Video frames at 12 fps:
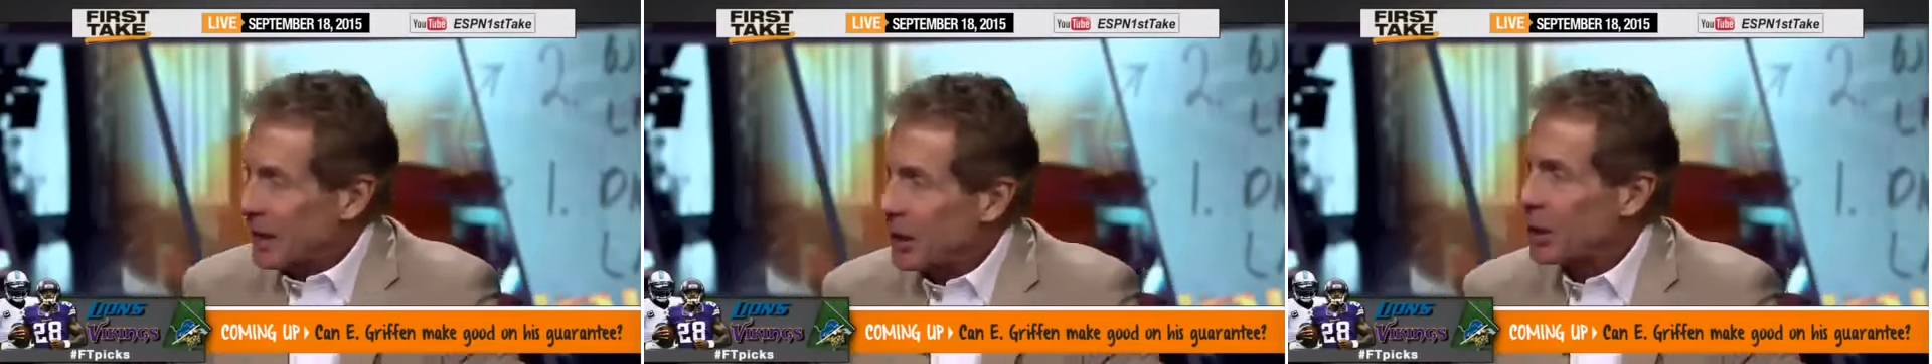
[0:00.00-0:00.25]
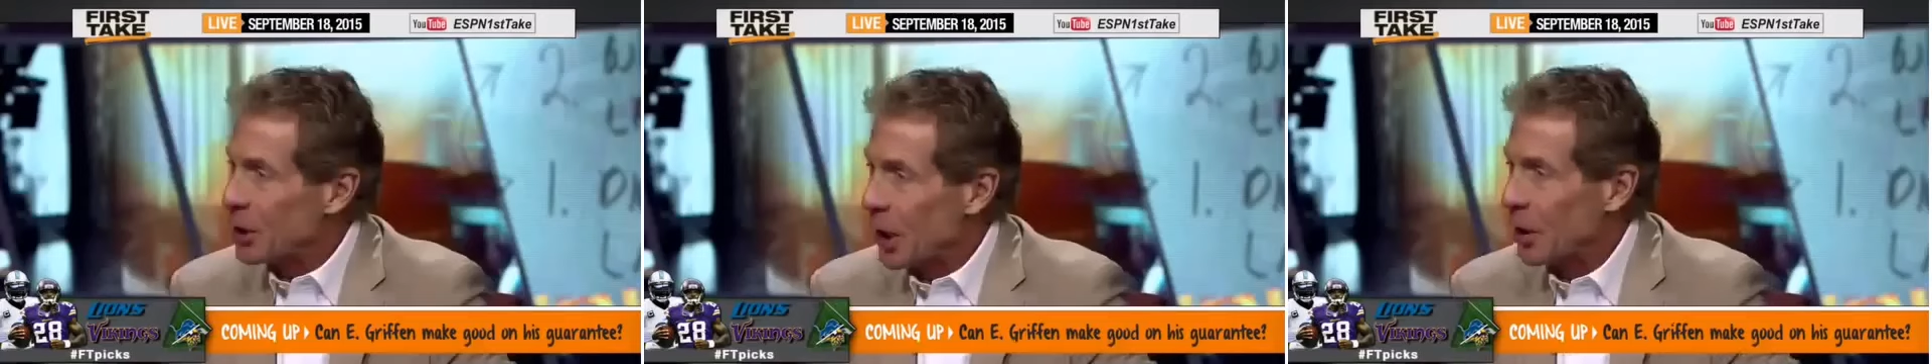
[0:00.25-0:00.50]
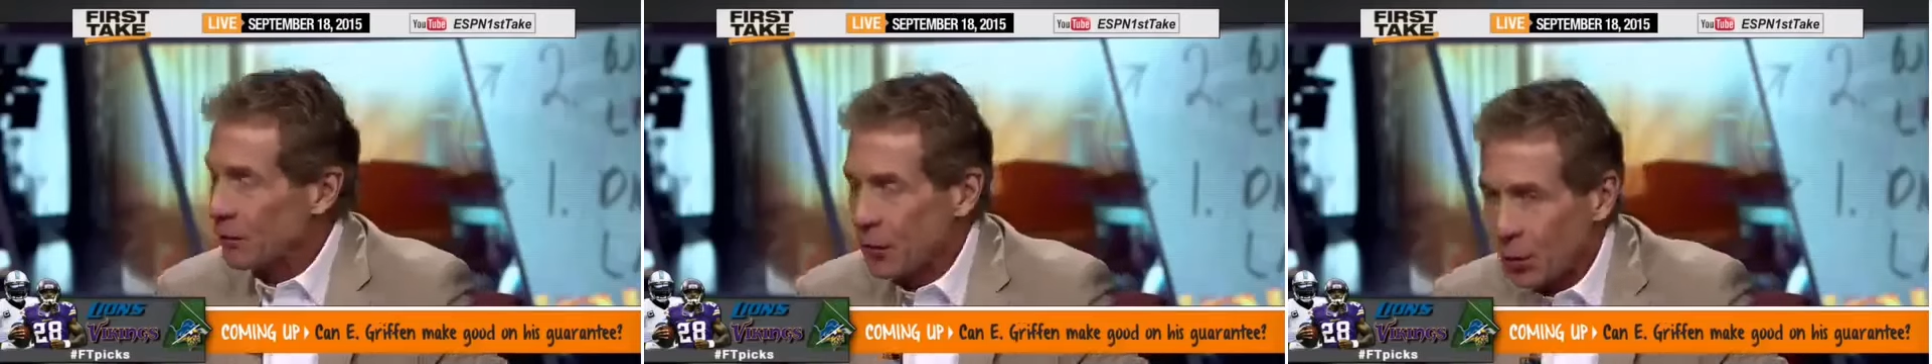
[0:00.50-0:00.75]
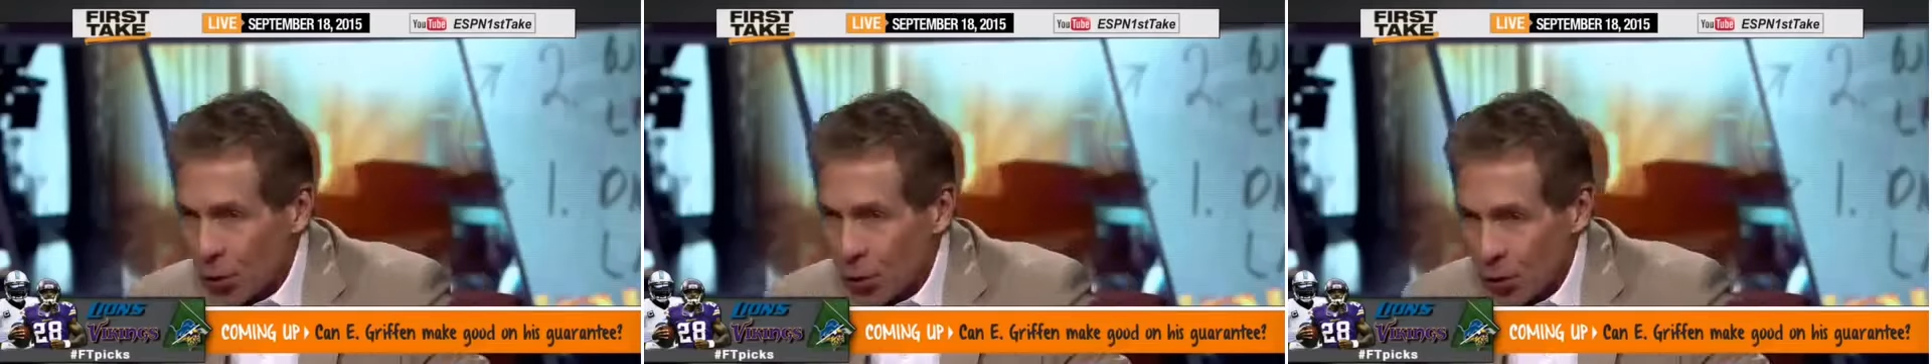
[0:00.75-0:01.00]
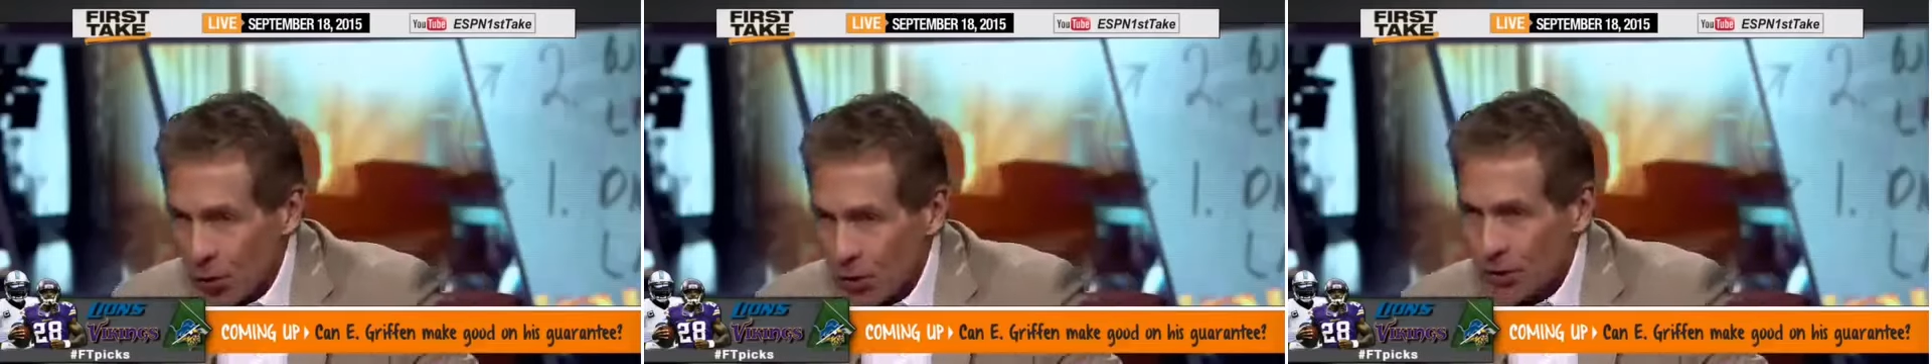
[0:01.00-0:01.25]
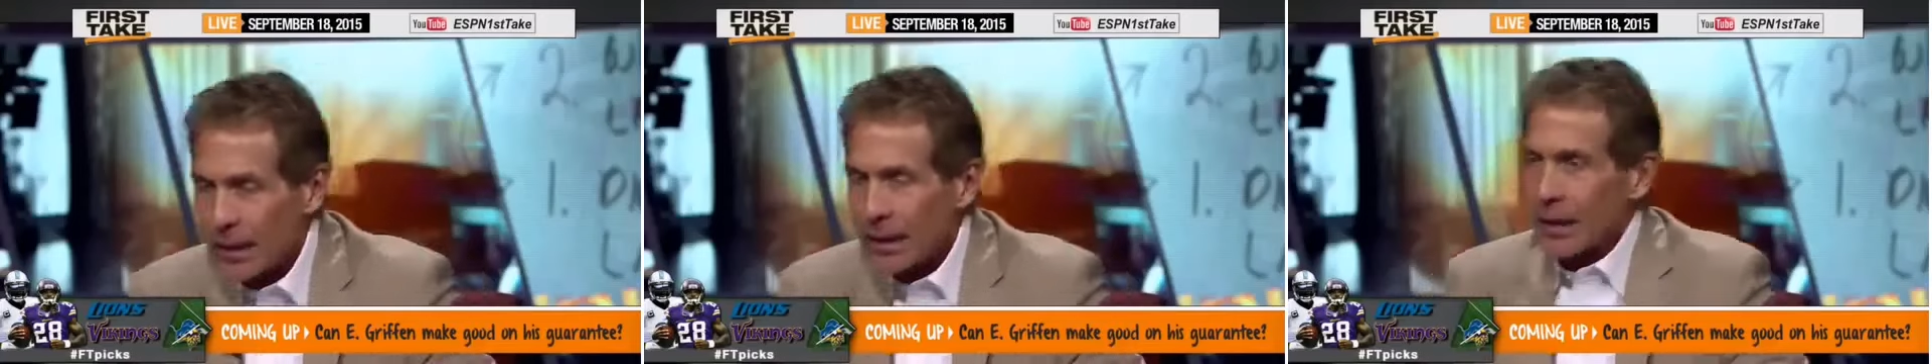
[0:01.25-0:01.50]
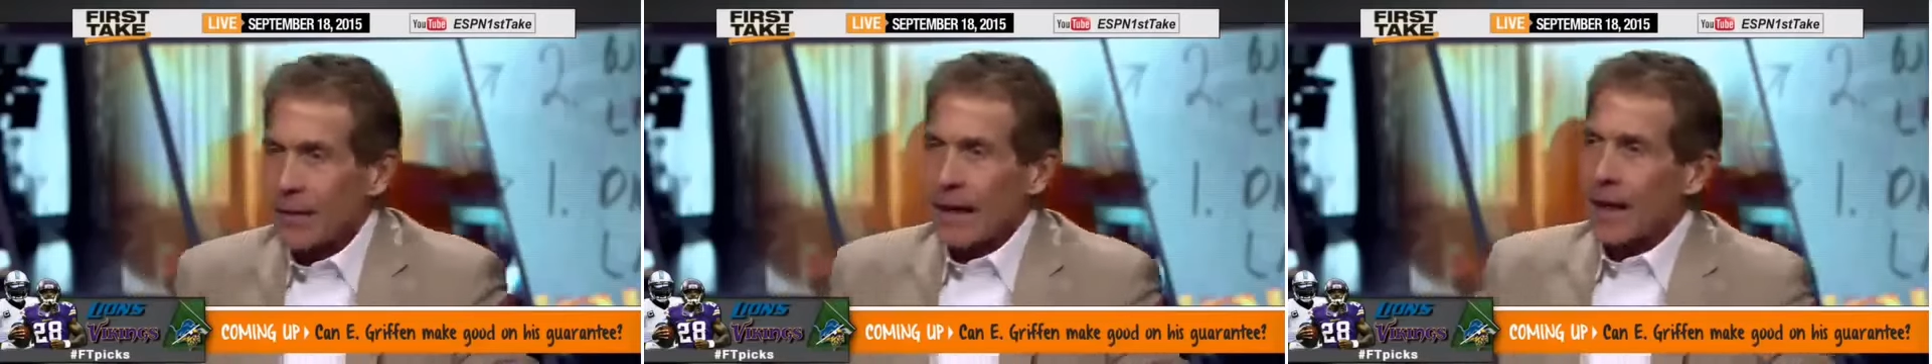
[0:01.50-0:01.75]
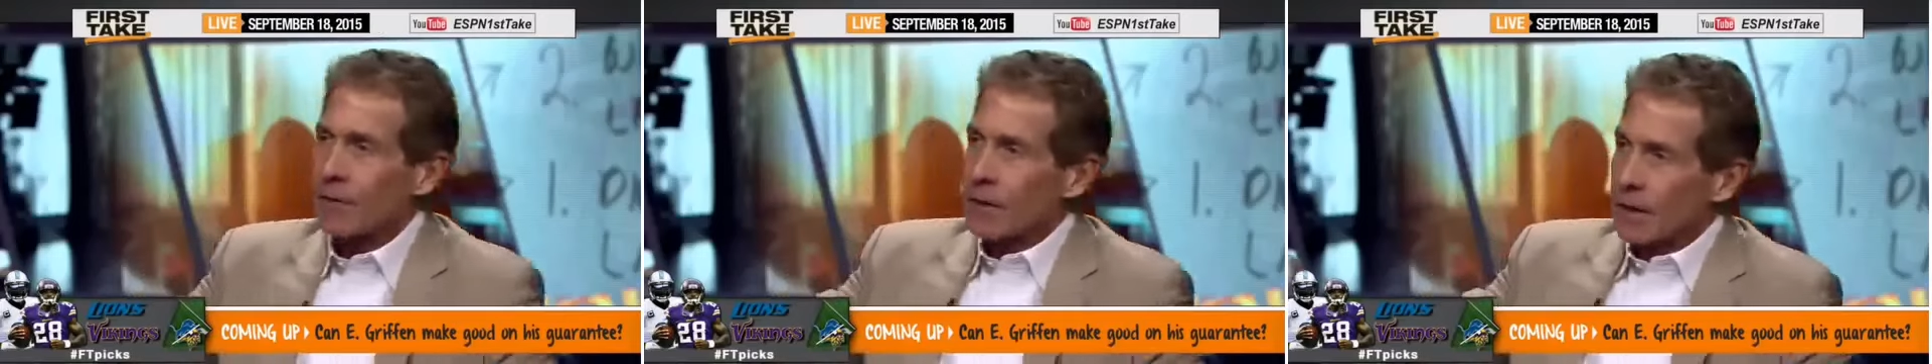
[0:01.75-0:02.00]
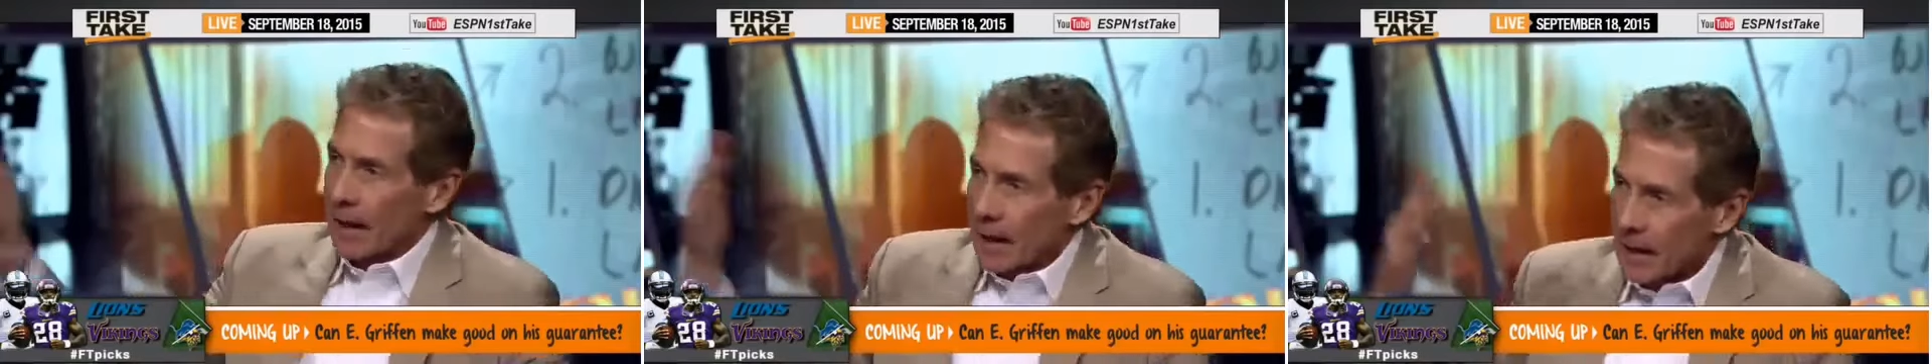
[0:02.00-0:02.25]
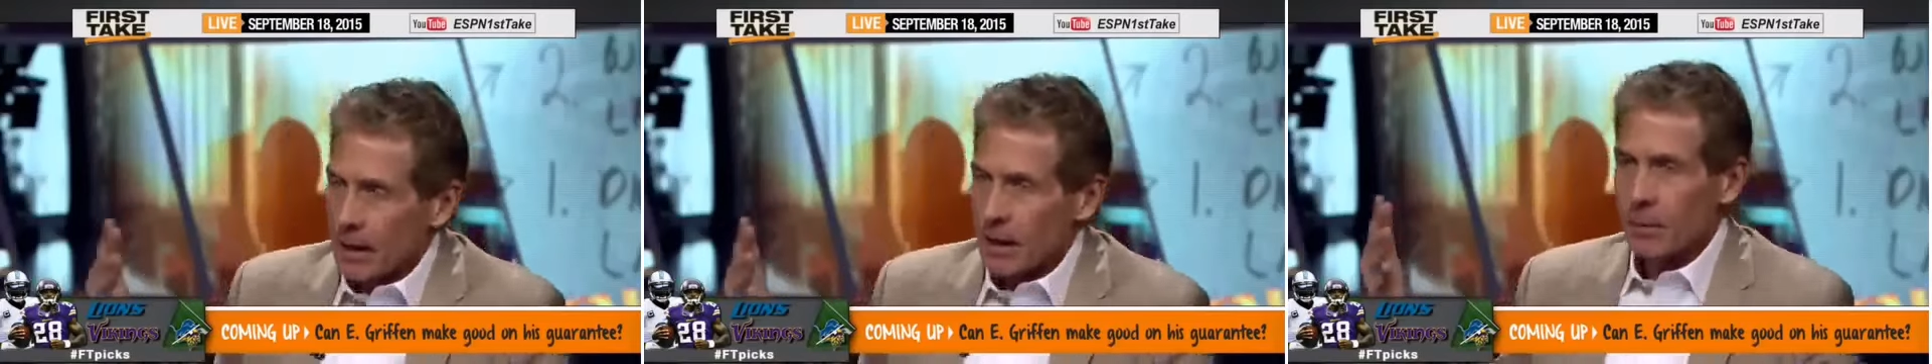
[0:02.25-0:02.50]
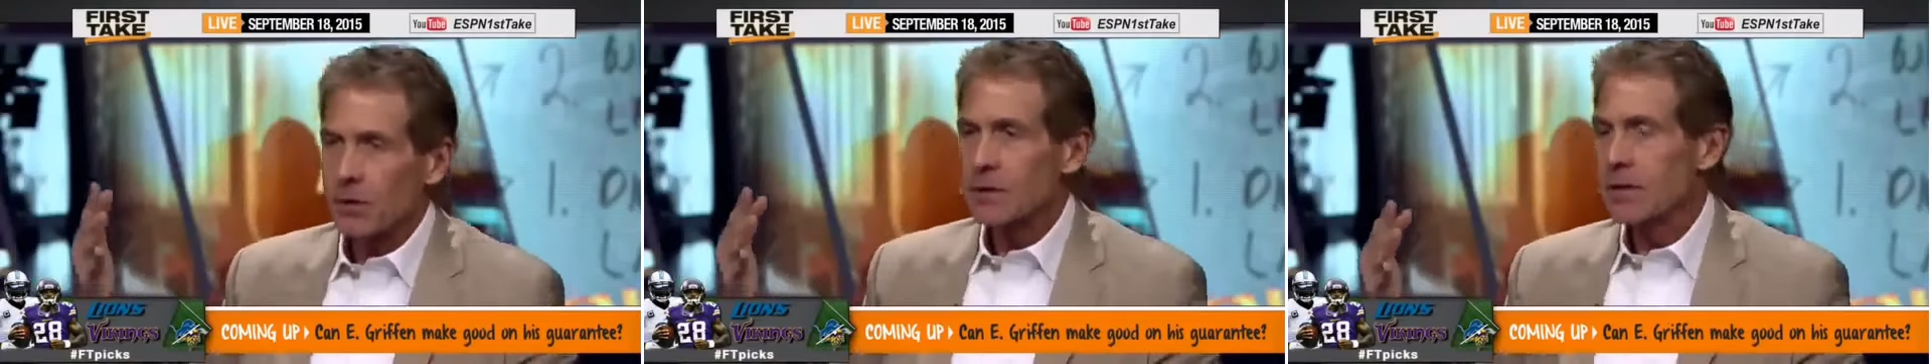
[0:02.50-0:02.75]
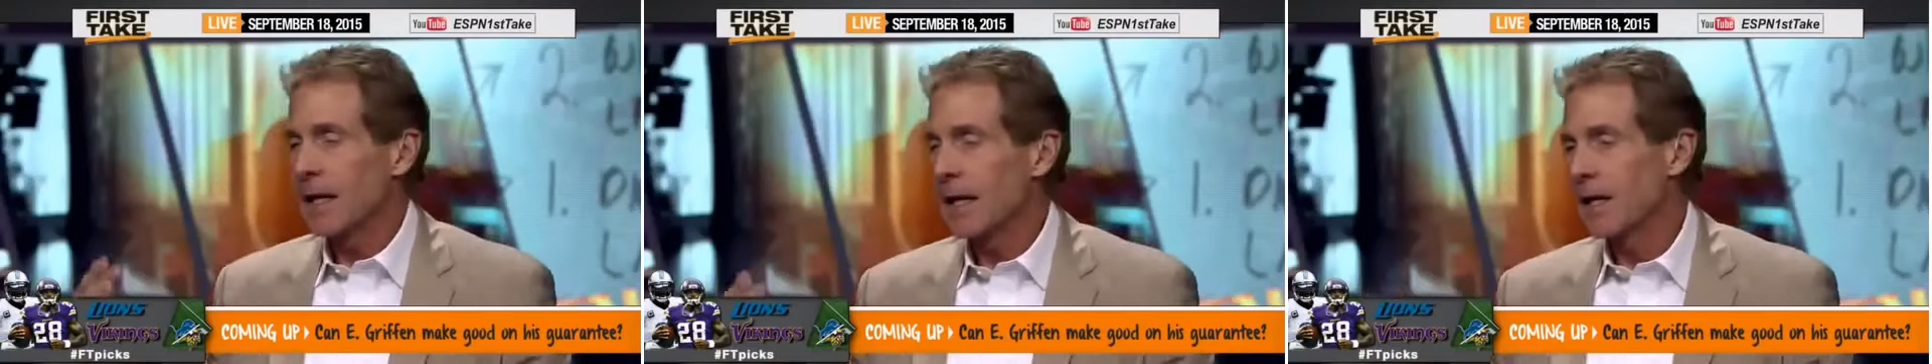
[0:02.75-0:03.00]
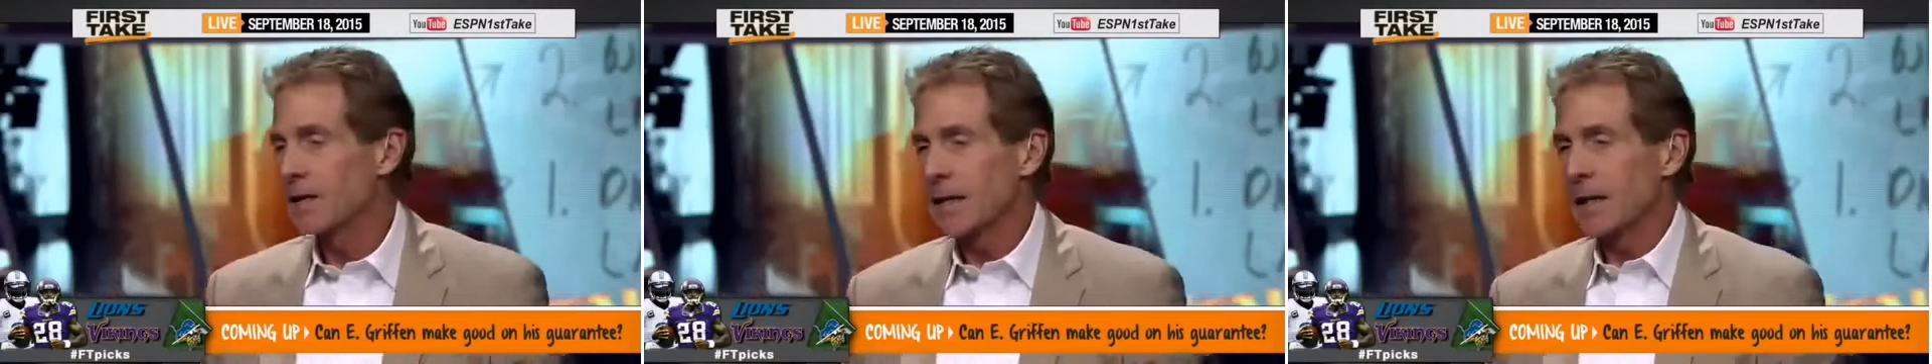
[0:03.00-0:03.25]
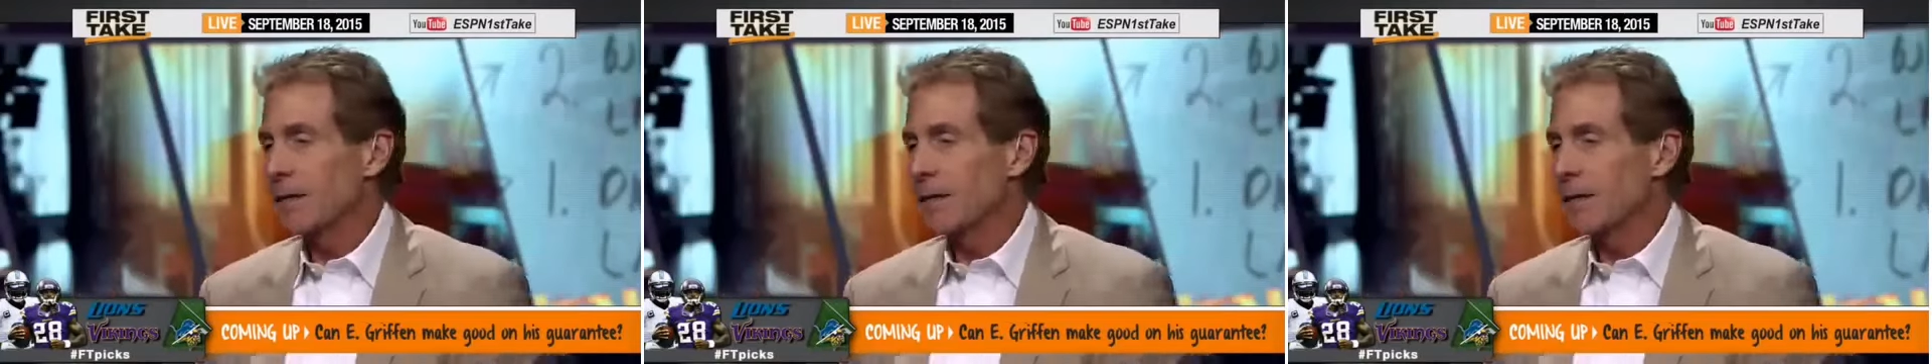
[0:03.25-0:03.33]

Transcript: the end of the world. They have Atlanta coming to Dallas.